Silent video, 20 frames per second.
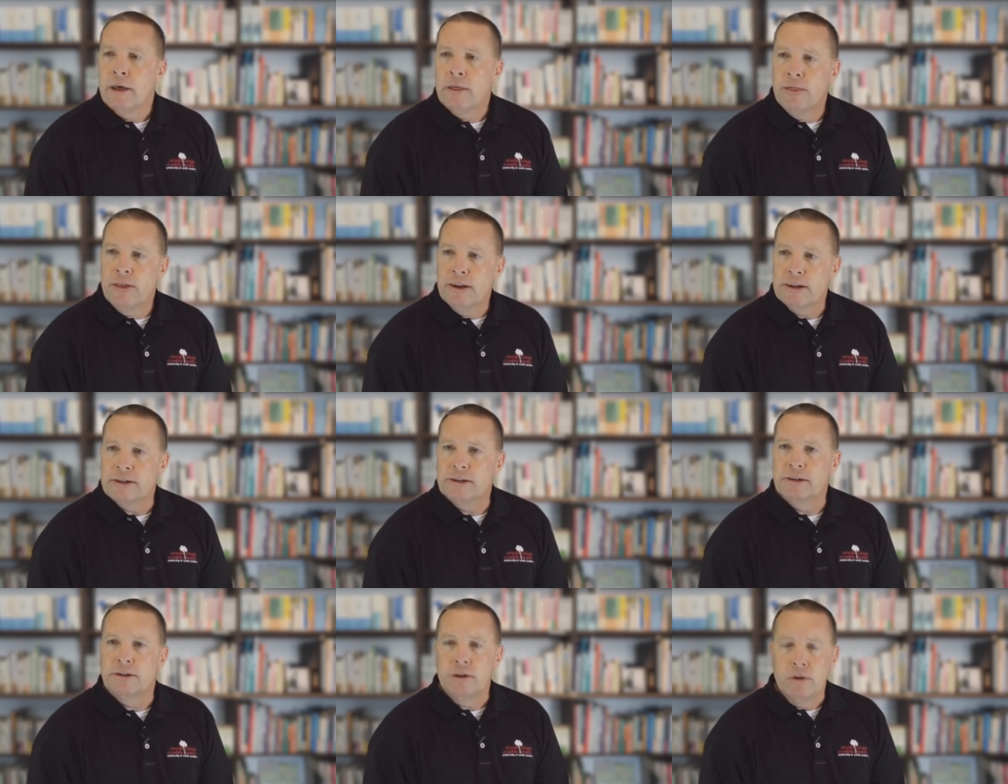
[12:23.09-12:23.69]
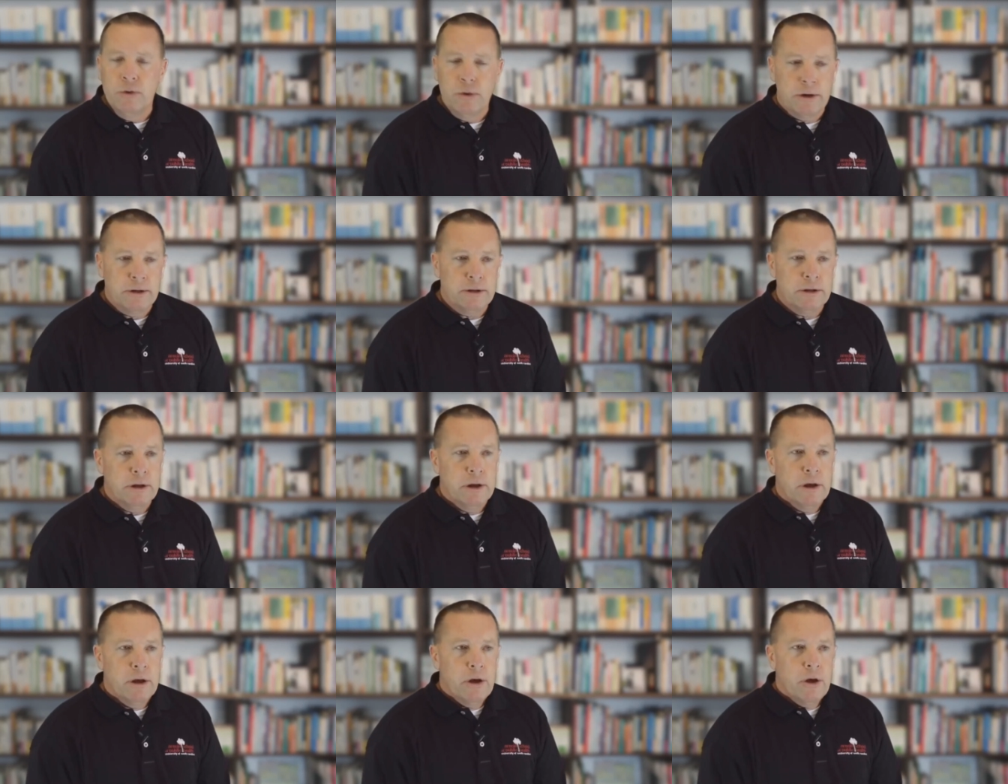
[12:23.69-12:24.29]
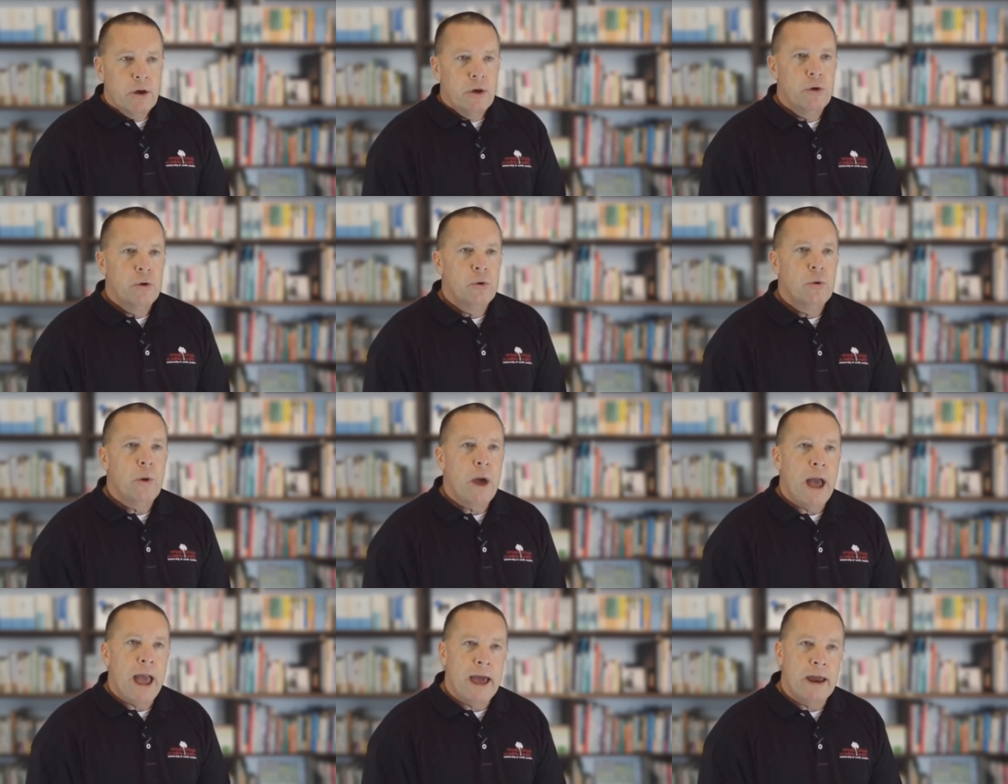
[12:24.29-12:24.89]
This student
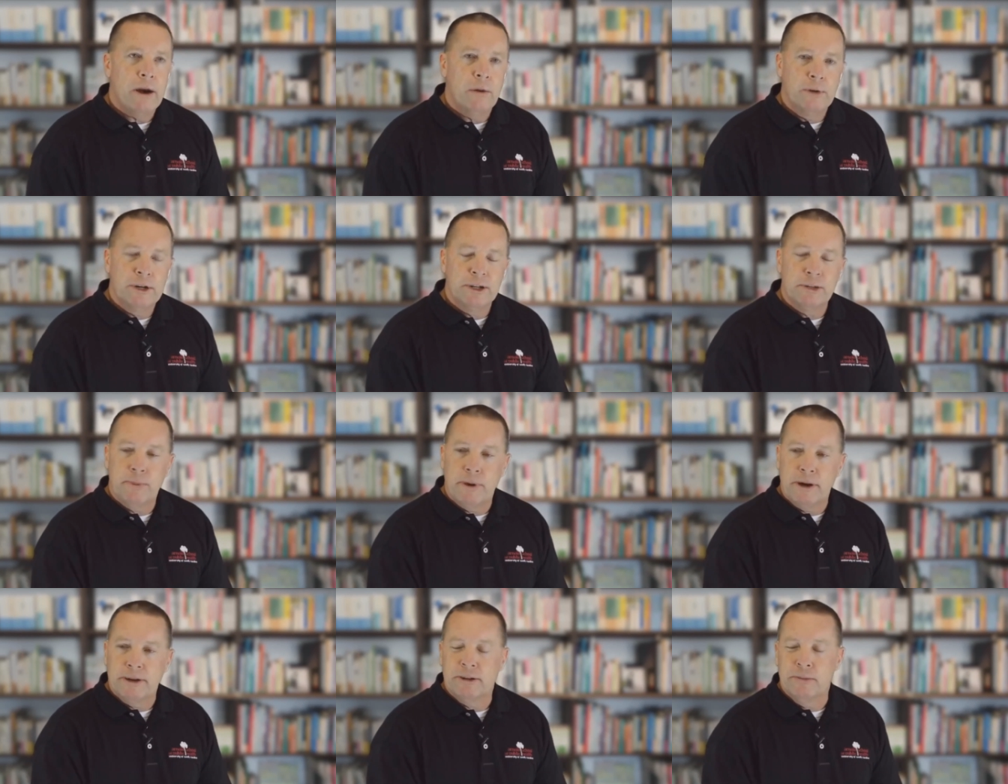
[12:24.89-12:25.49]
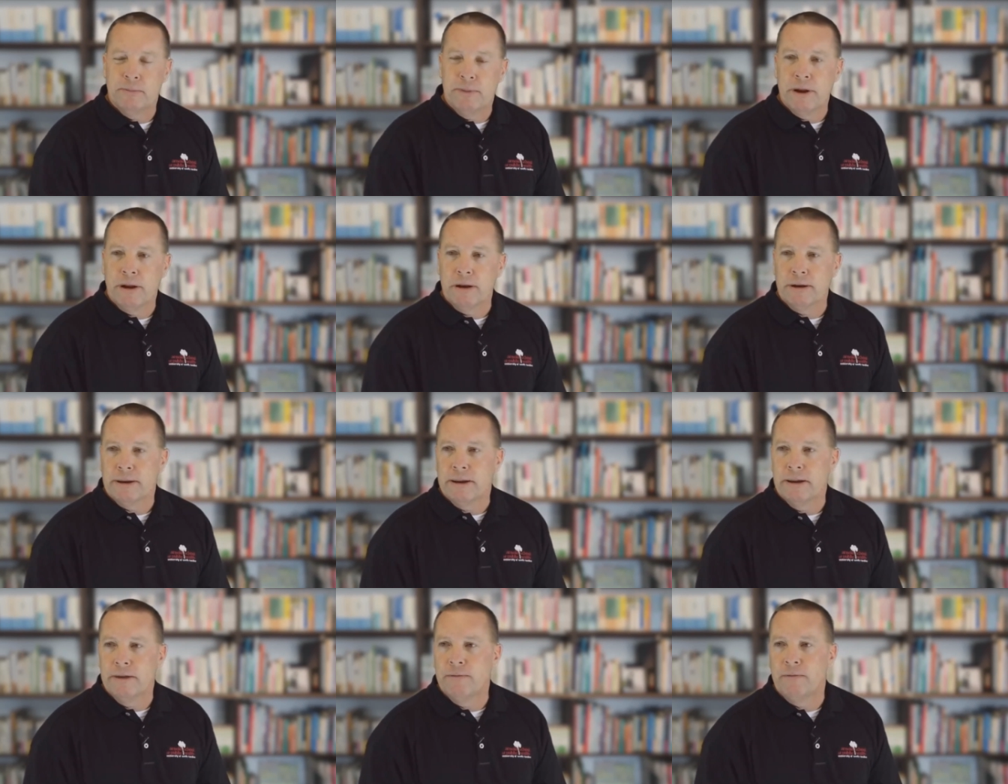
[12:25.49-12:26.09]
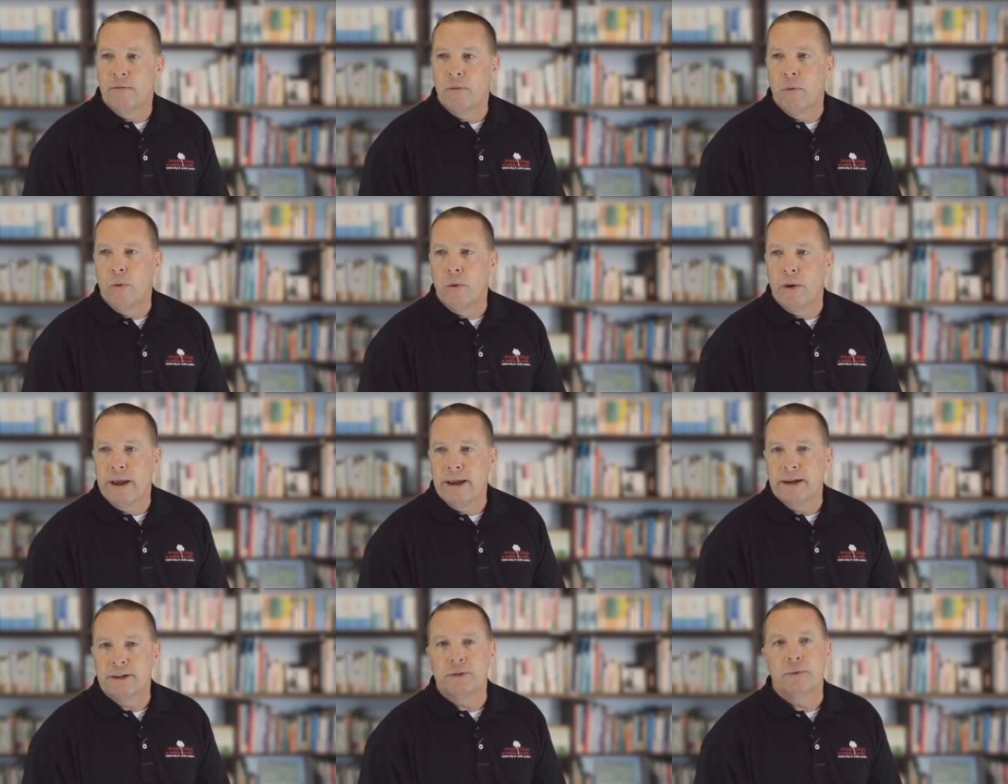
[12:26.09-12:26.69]
who had a responsibility
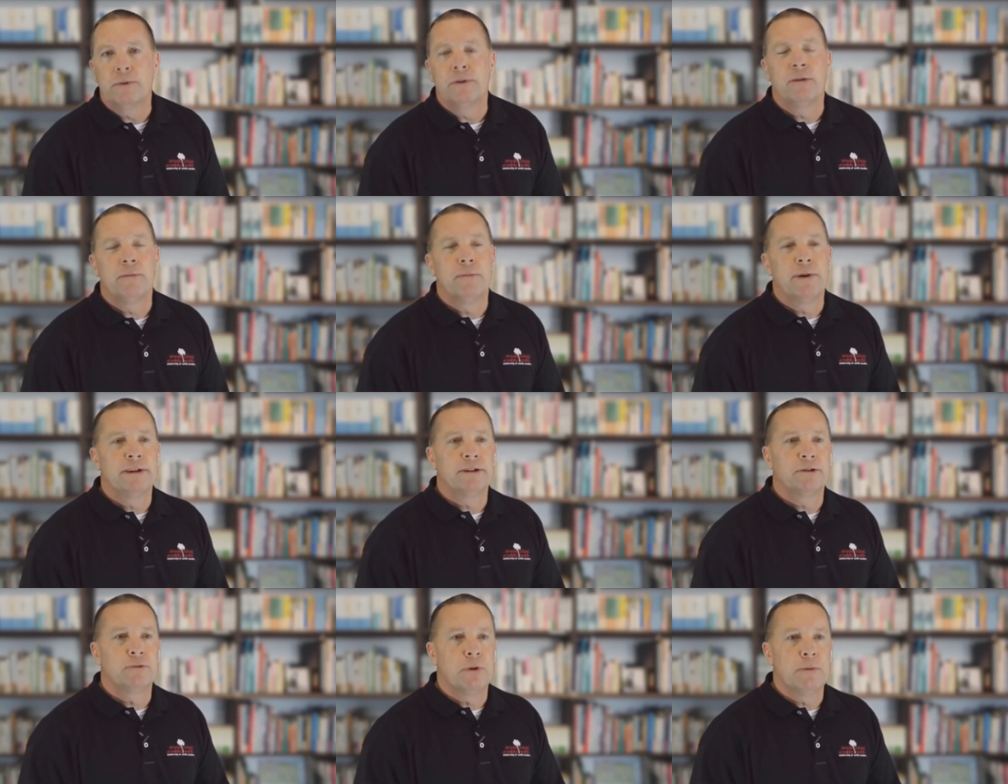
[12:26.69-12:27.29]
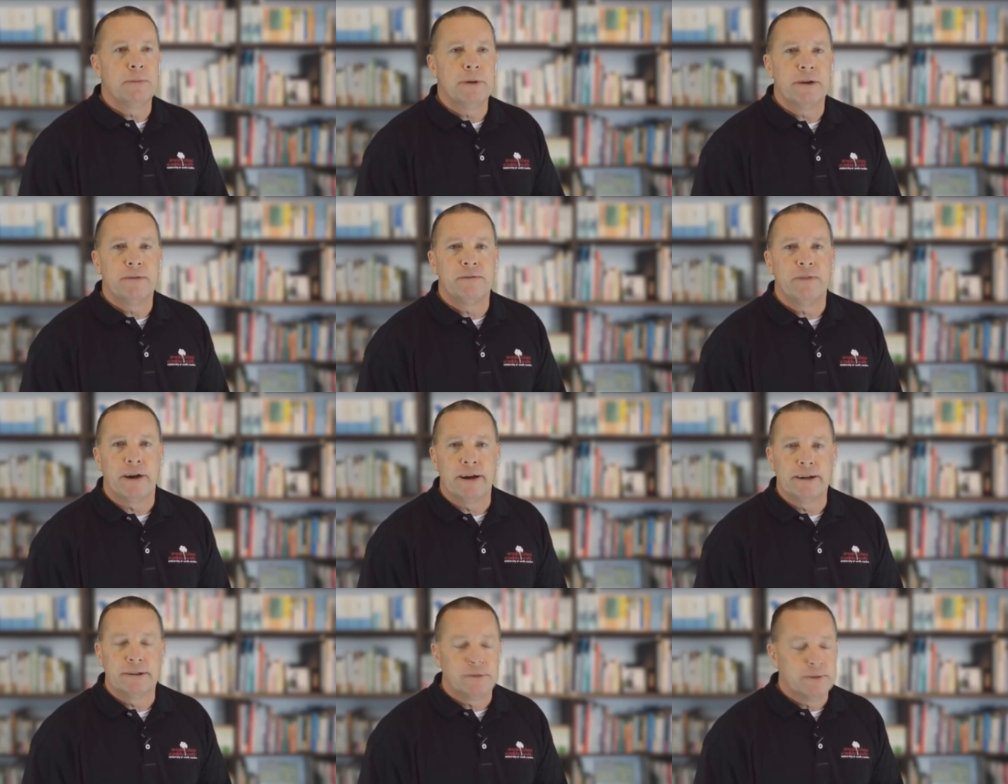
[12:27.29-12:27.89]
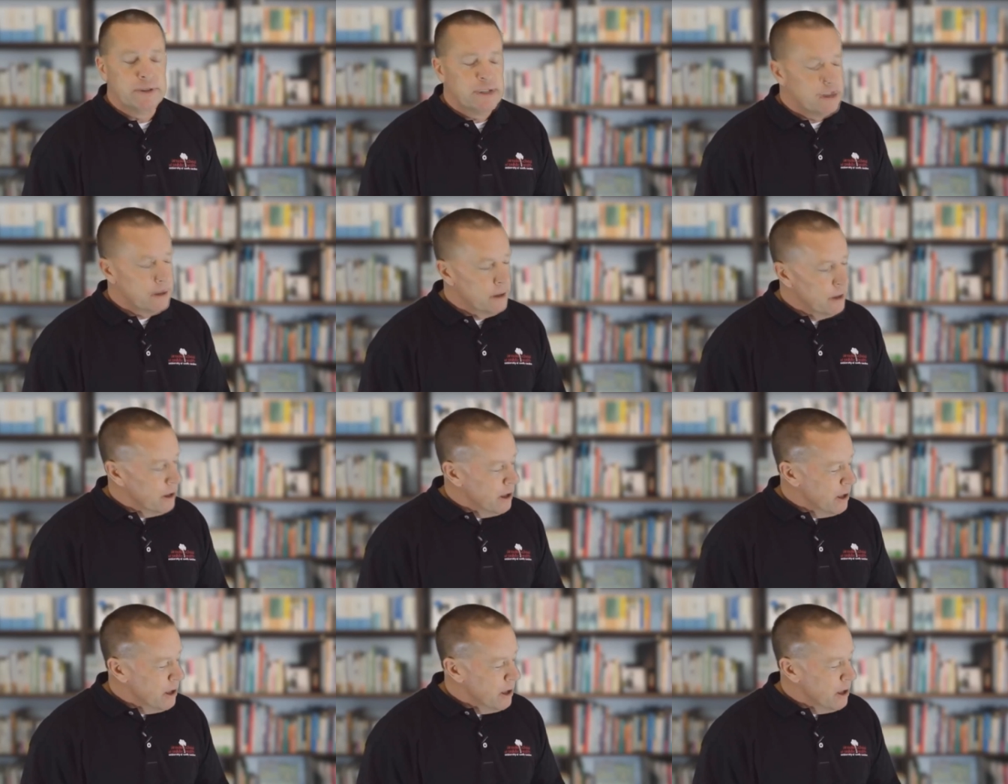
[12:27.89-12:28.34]
for issuing the beach swimming advisories